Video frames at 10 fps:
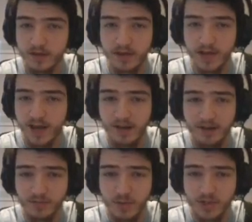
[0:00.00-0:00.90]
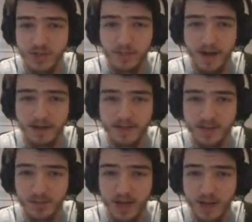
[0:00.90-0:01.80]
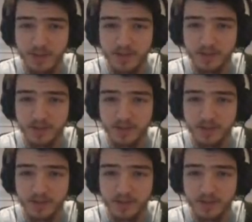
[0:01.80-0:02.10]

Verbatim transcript: Again, I'll have to watch that back to see what happened.